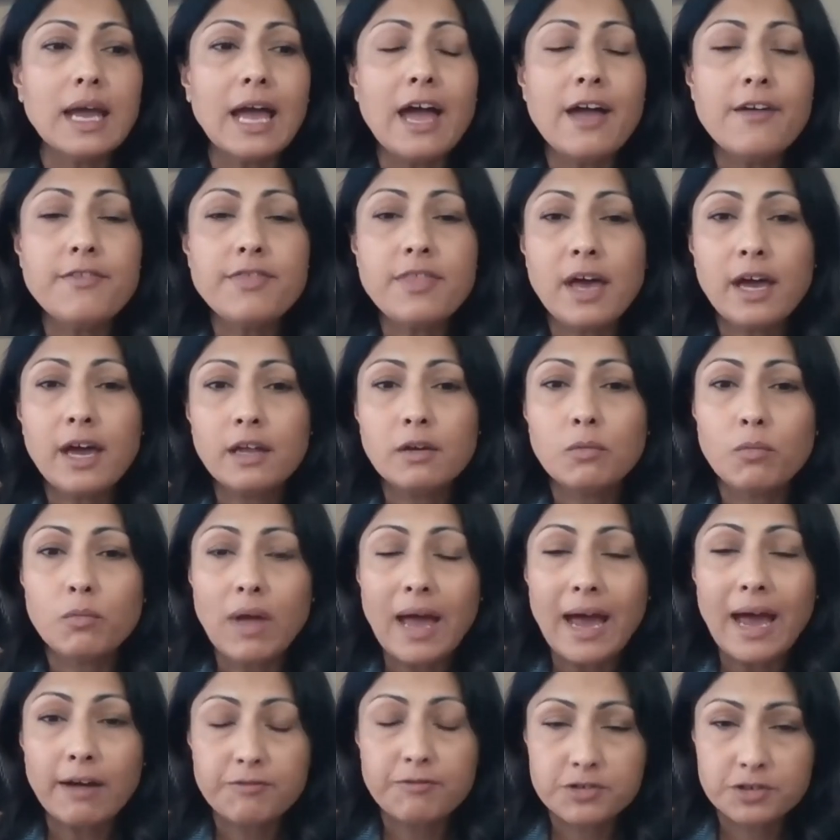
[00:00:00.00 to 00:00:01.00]
and then
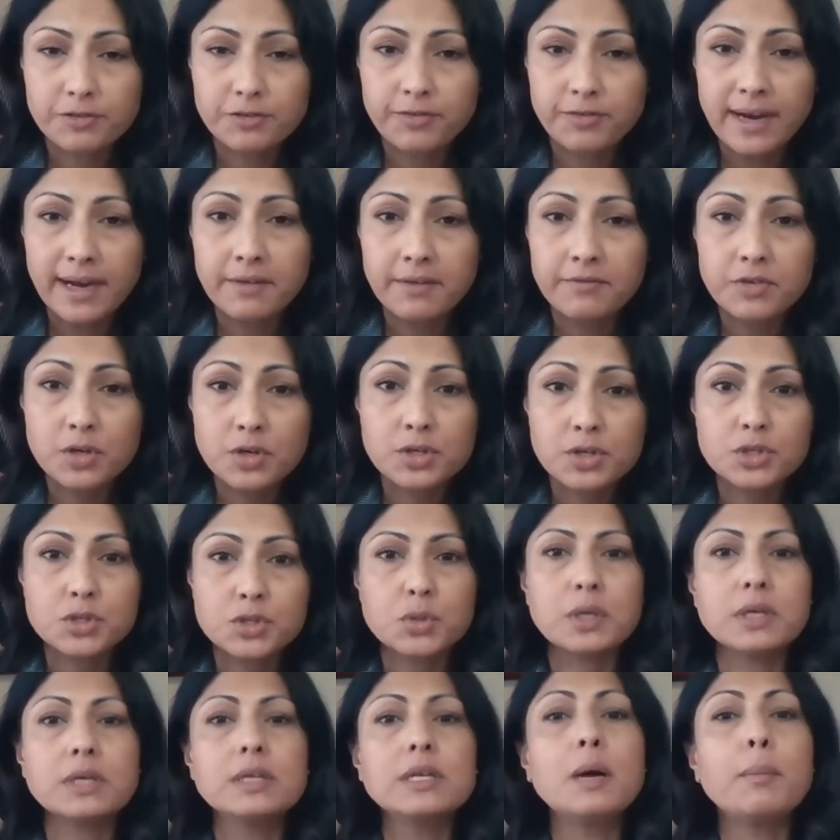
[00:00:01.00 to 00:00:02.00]
after 5 years,
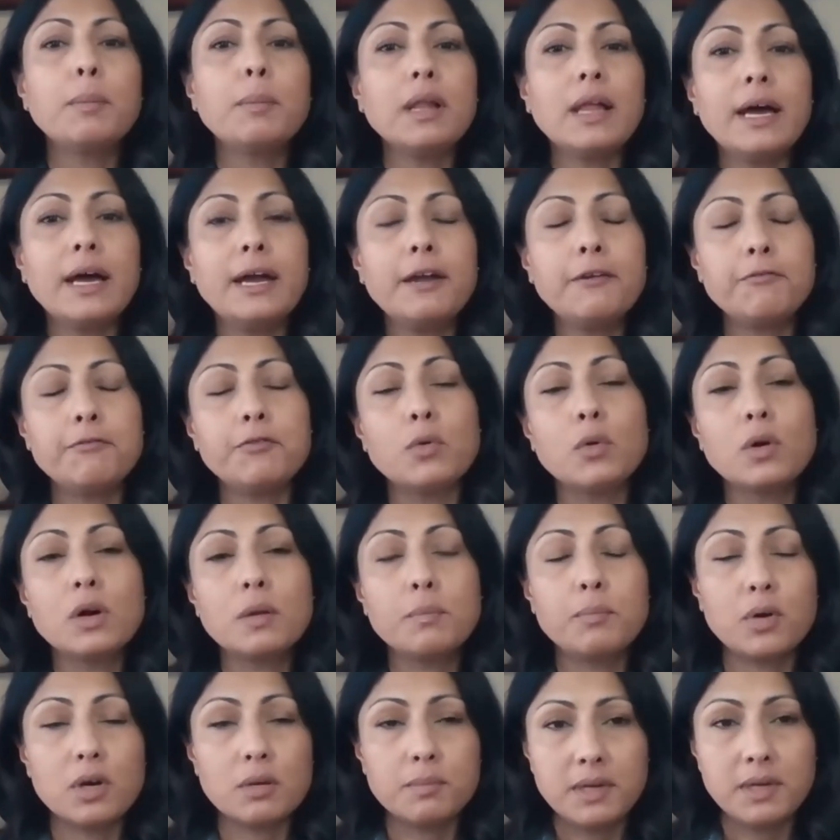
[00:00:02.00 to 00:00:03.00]
you can apply for
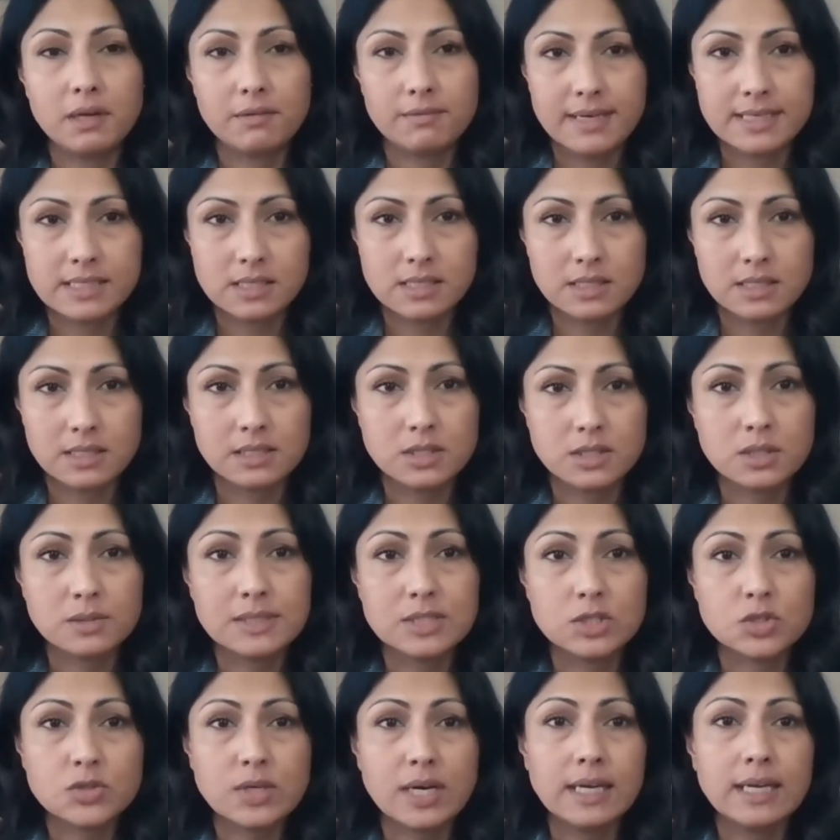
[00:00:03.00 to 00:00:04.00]
permanent residence. So
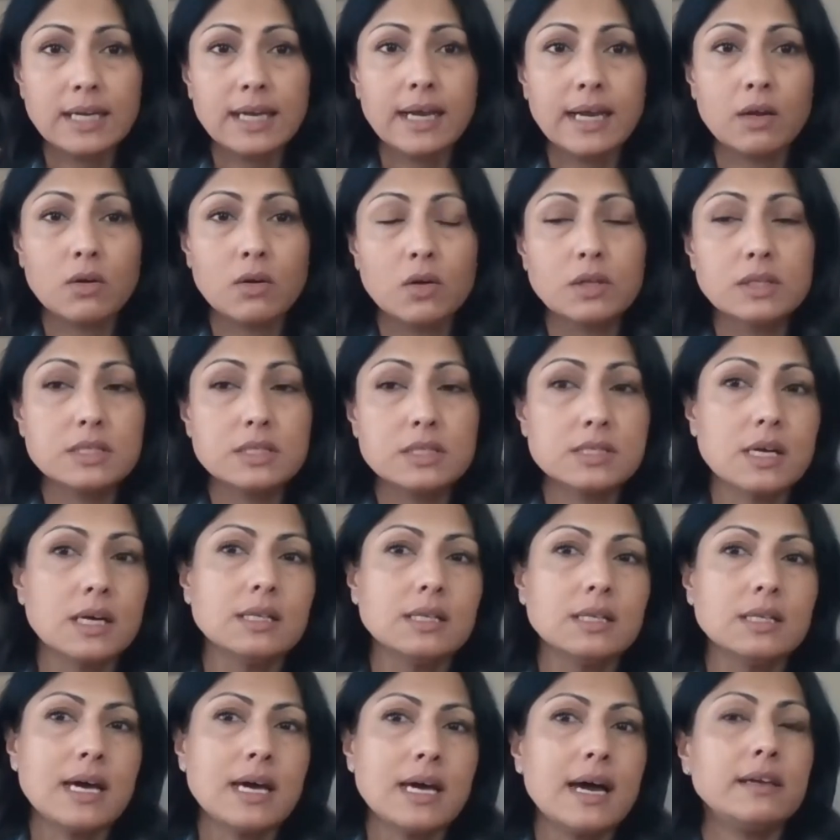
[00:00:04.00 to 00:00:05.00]
it's trying to get all these
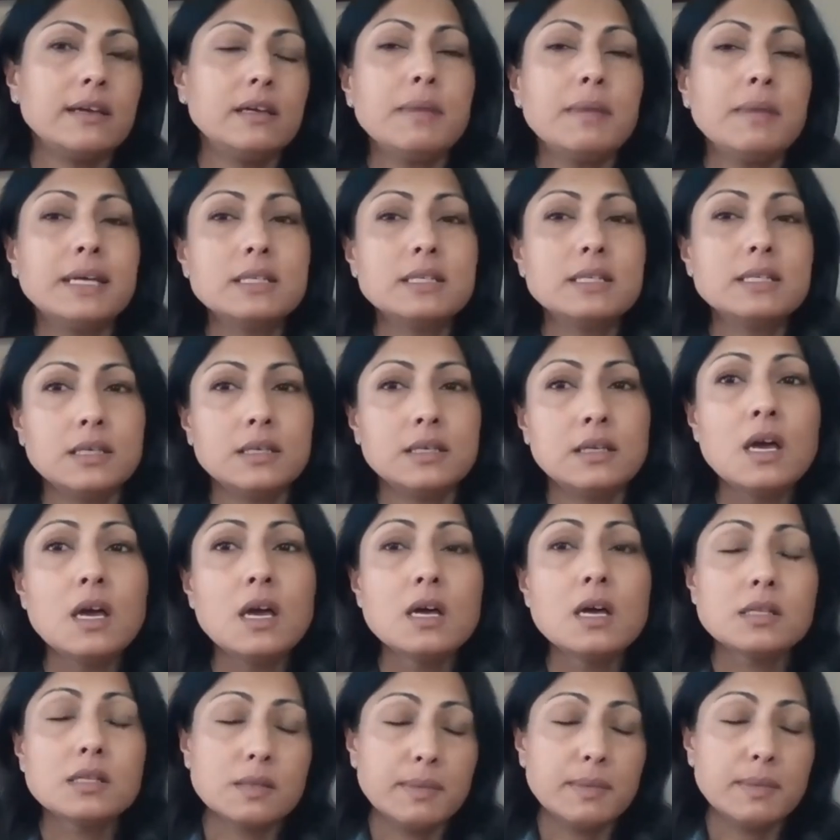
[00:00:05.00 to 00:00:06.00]
undocumented
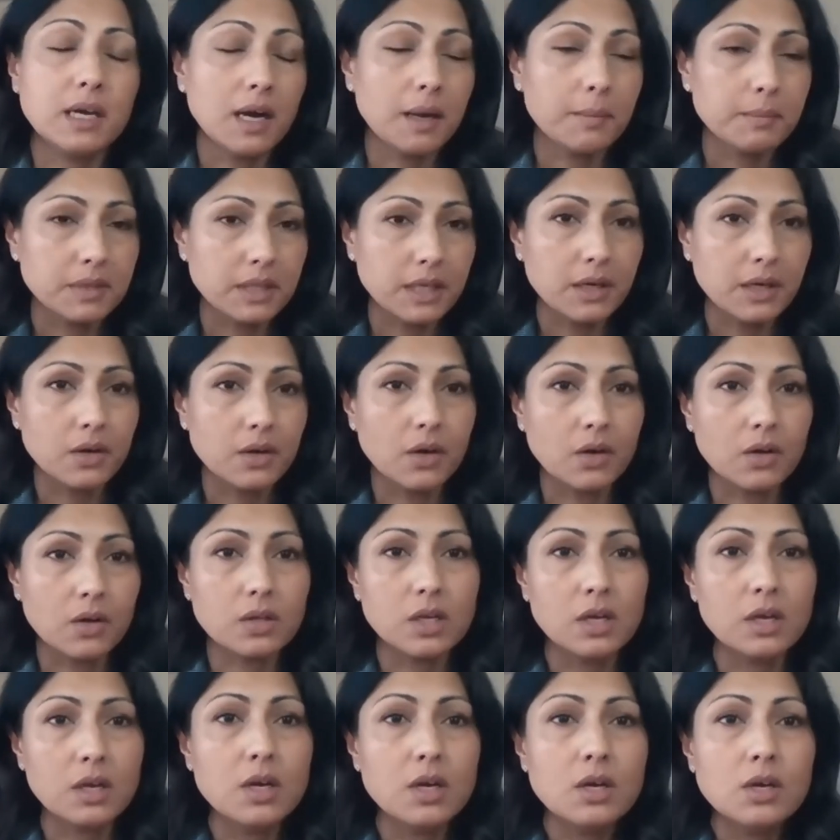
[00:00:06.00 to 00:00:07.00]
to become legal.
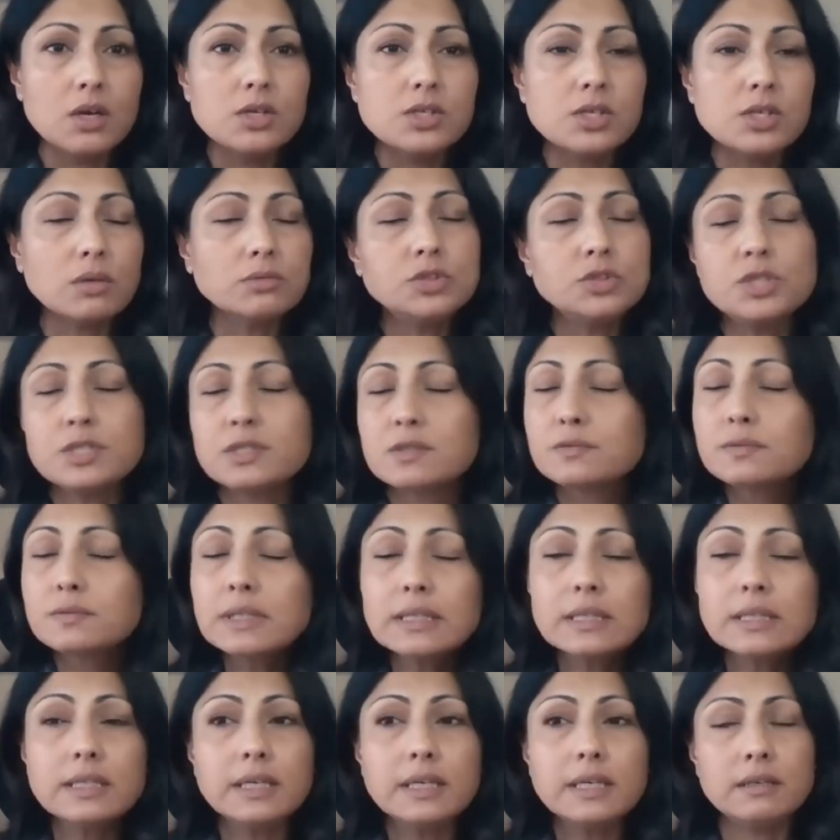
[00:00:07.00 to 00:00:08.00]
So just
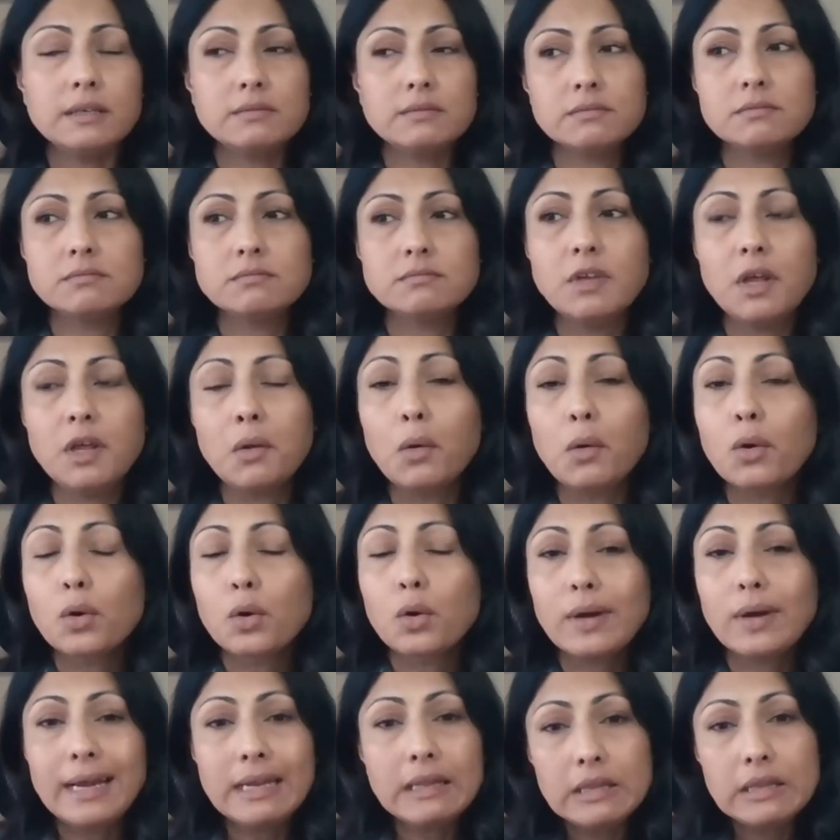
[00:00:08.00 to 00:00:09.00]
really,
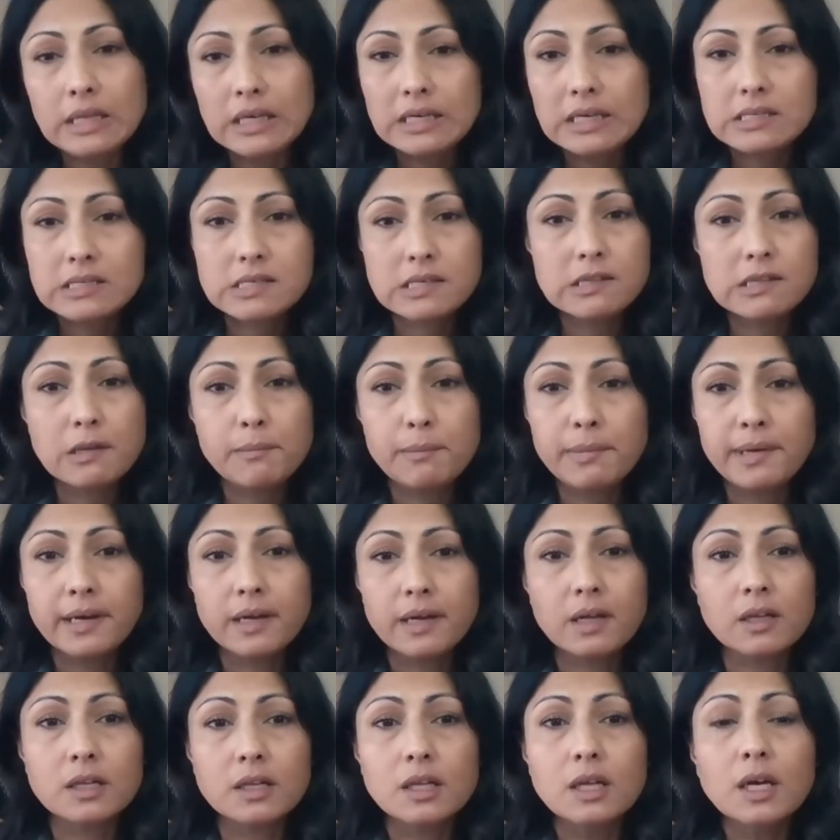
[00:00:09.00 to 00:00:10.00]
great things in the
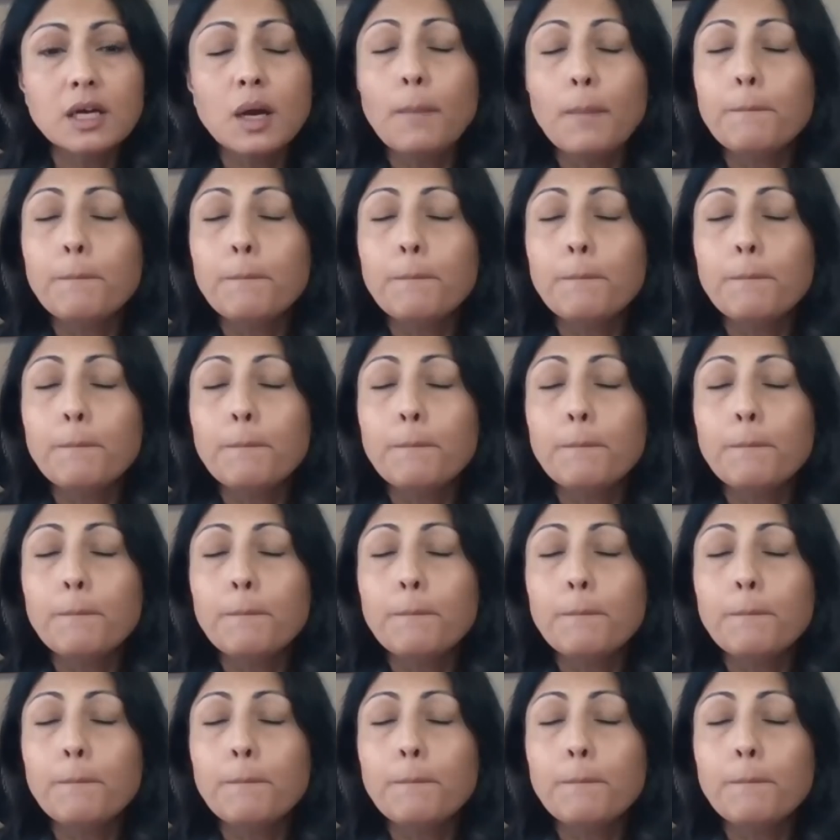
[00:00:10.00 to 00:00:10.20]
bill.